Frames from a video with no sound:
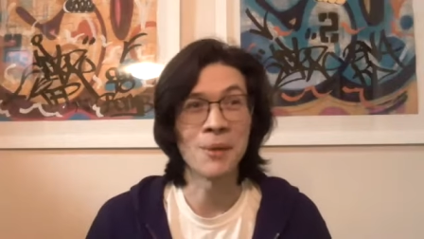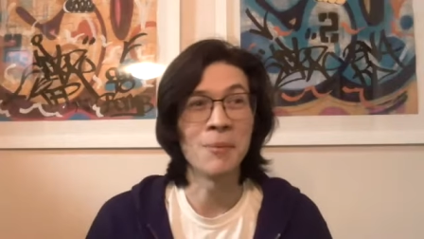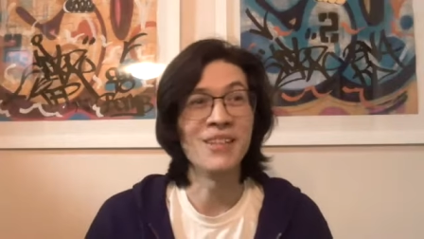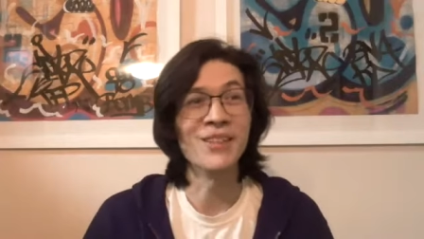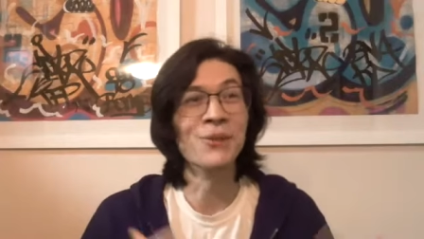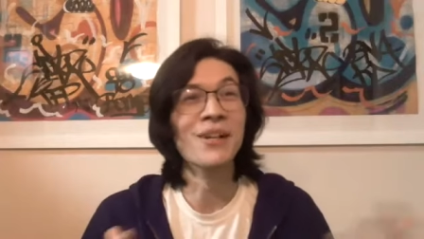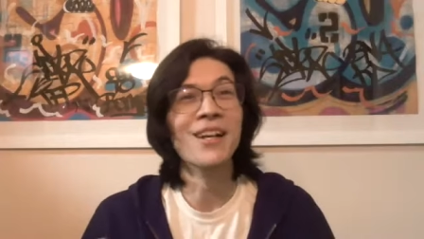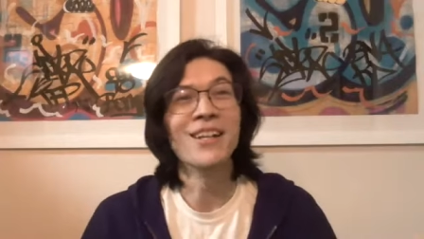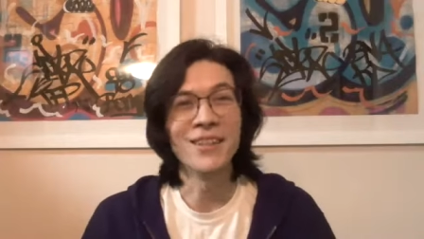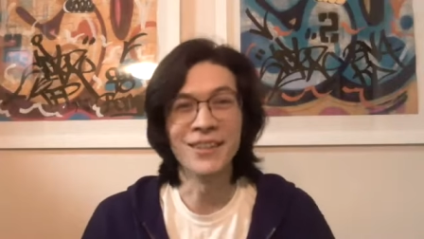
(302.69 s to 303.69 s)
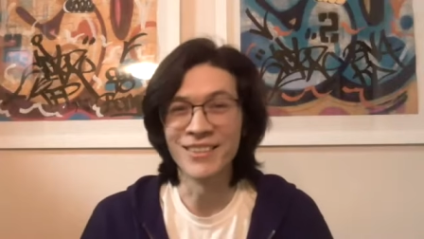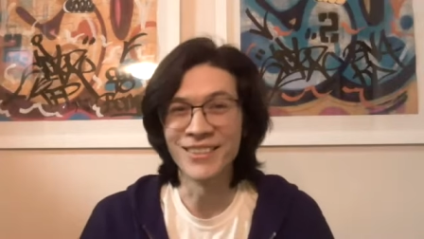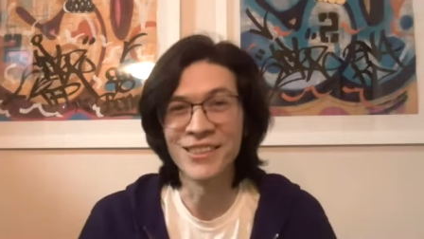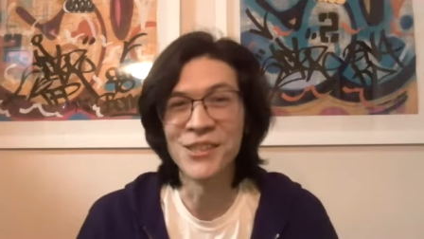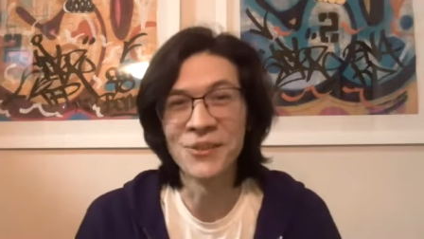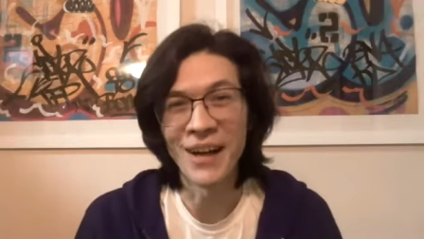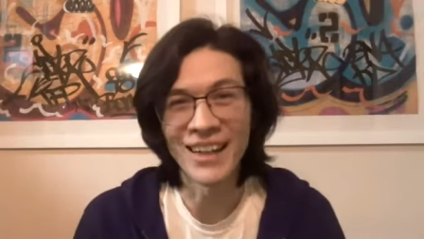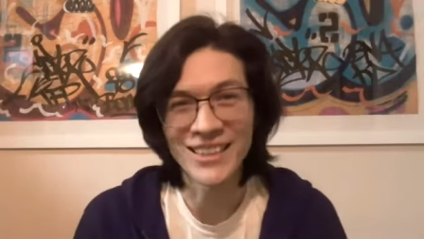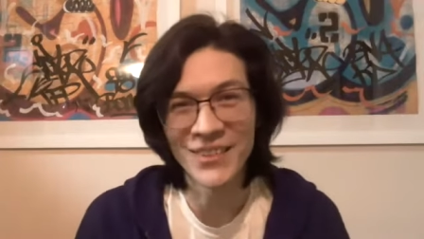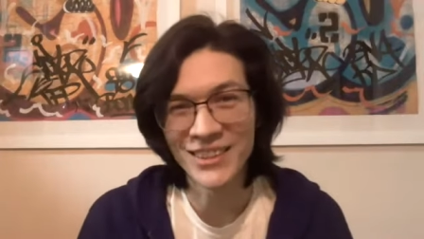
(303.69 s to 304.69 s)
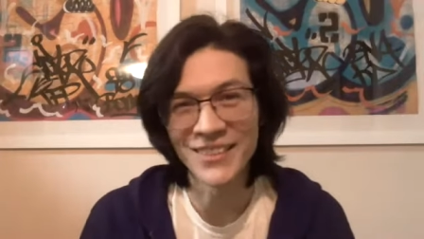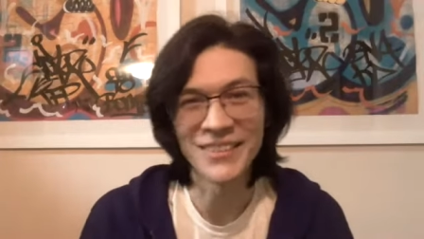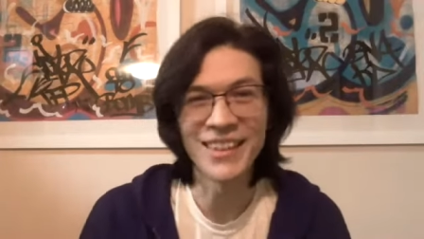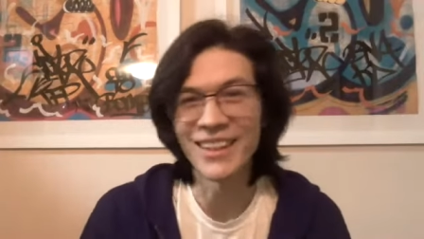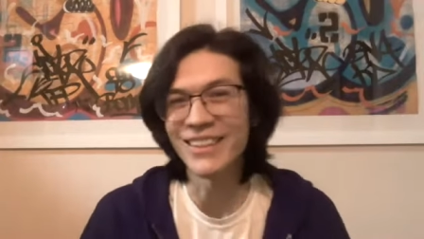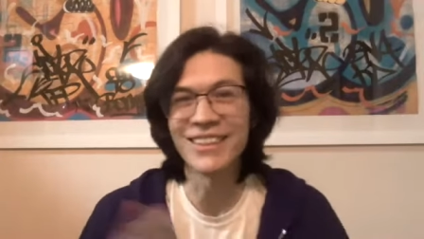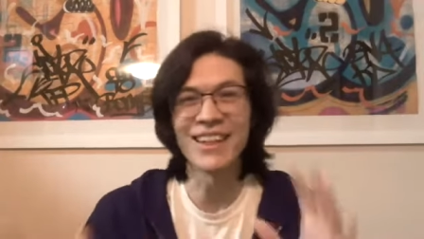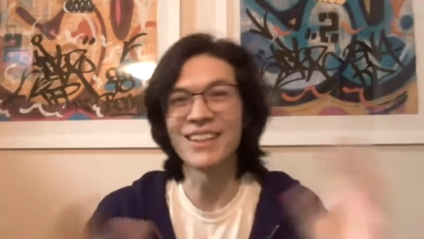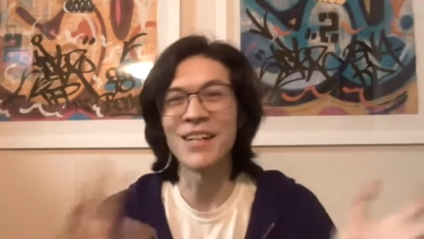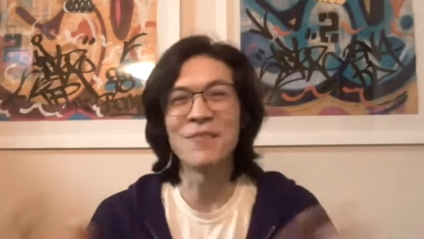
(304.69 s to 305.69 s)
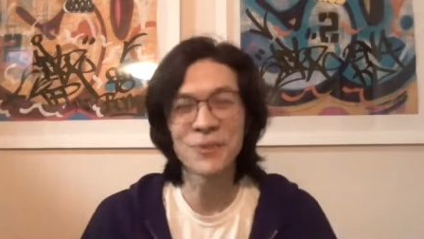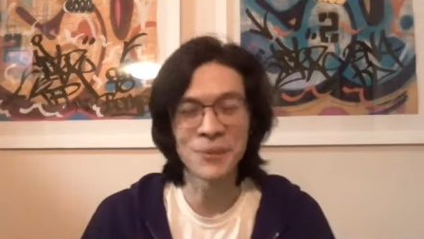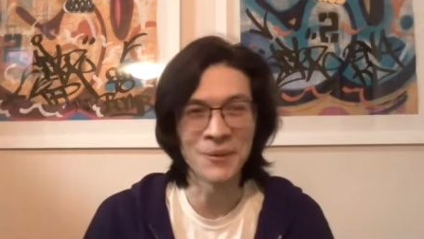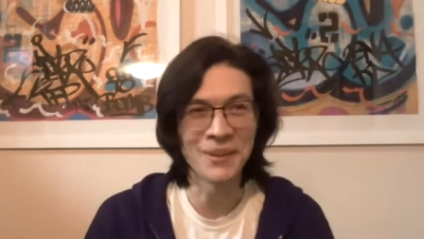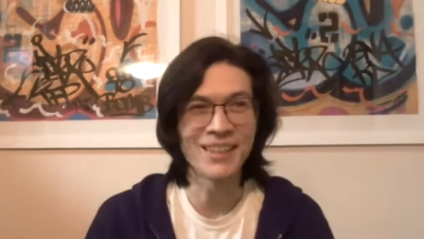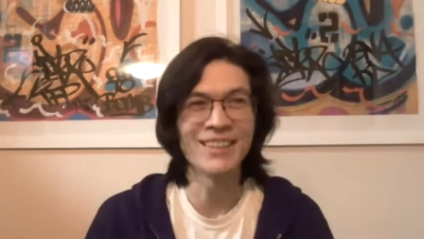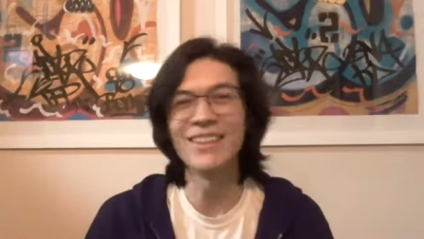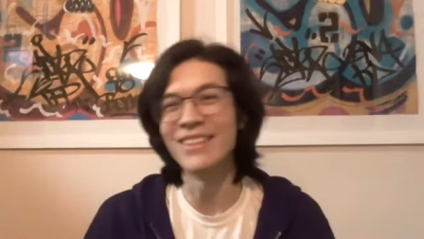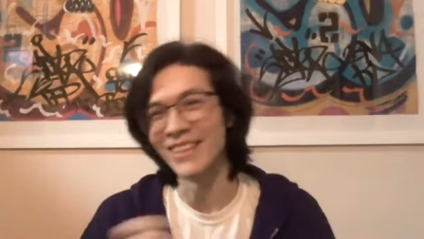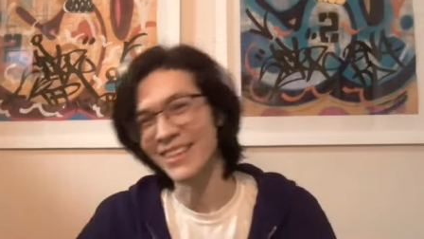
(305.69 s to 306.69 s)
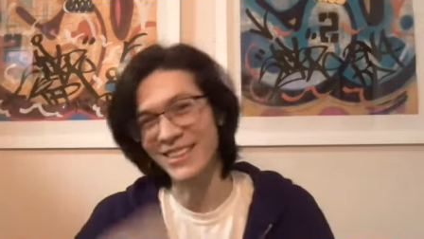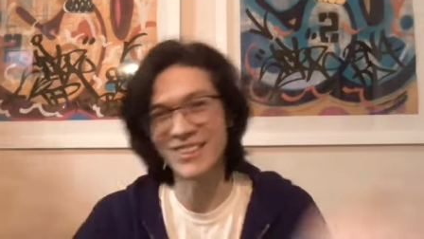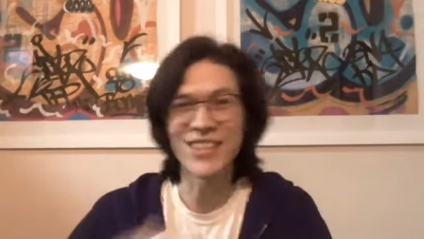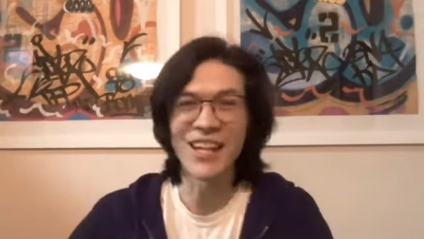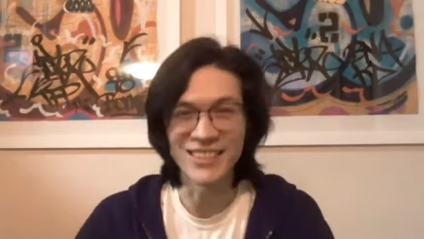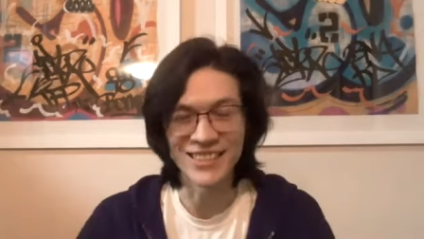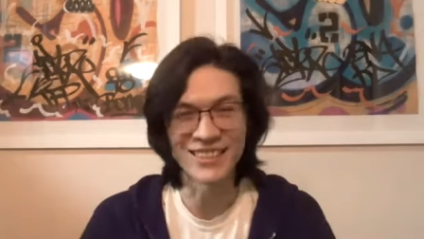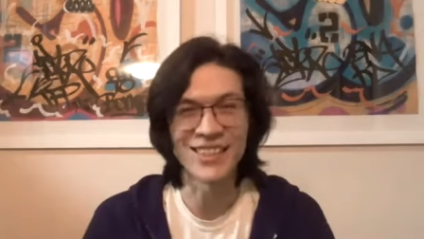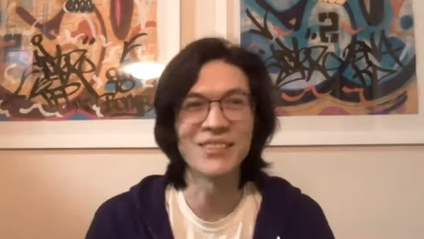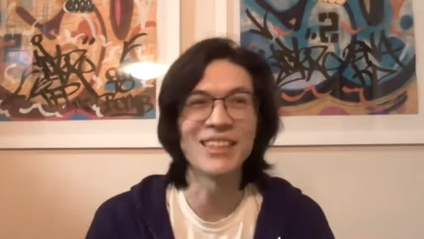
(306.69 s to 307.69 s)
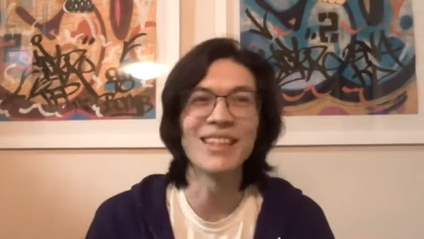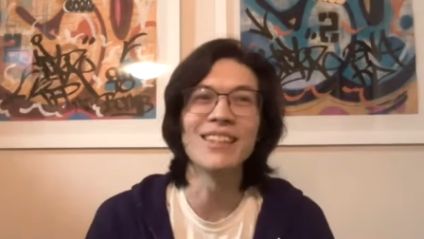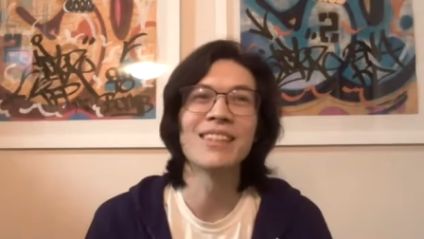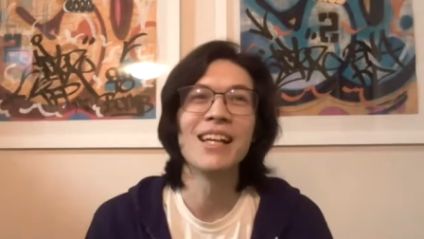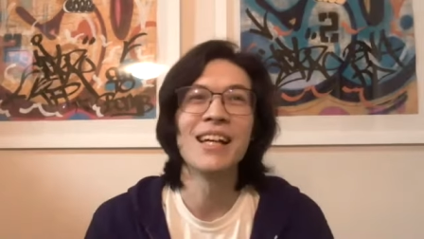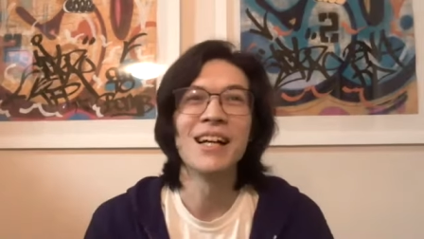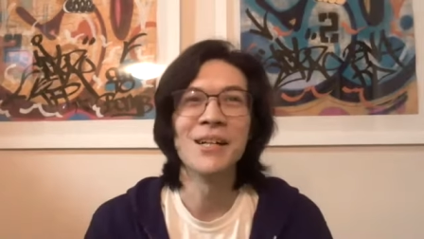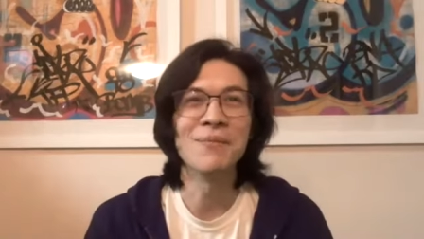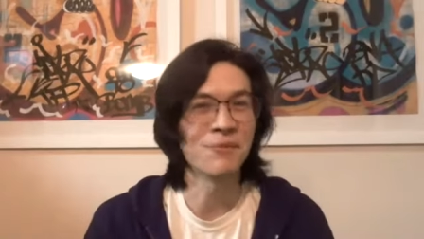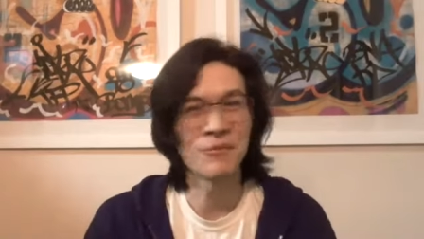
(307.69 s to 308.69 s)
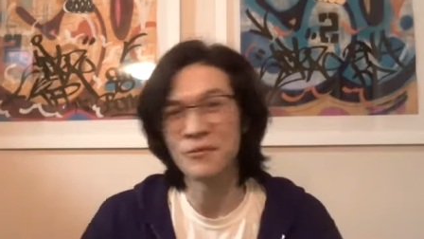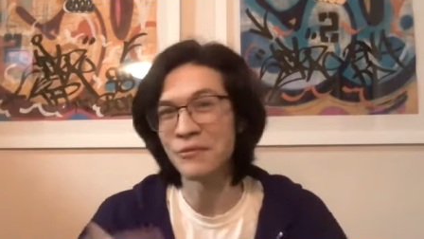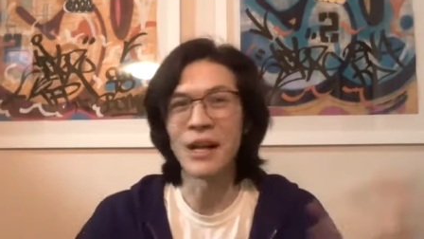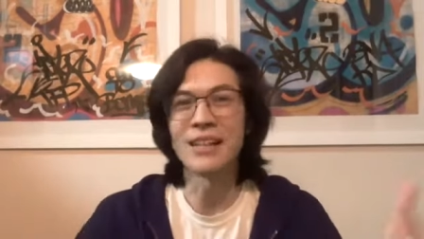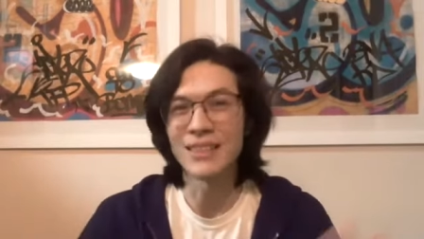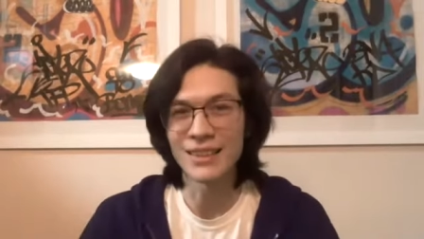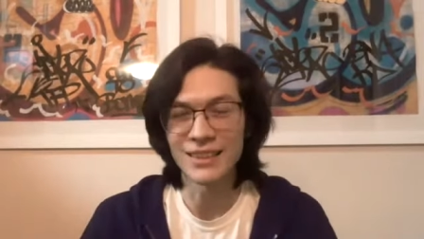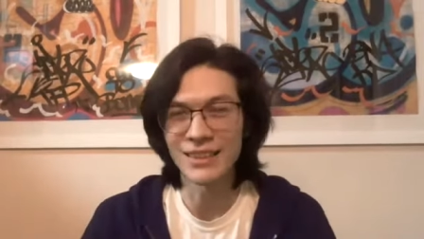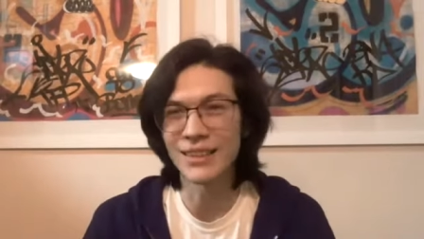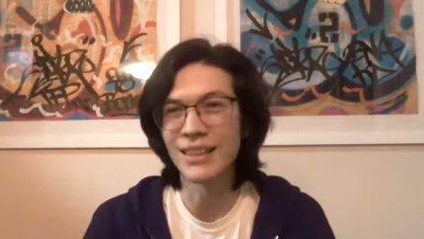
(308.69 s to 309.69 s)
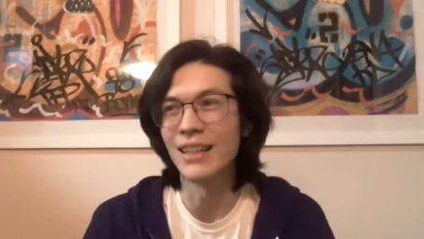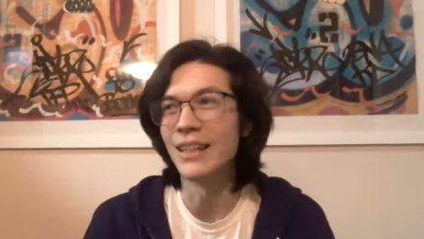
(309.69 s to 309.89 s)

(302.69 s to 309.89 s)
Maybe you you asked about something that they're not comfortable with, and then they just changed it to something else frantically.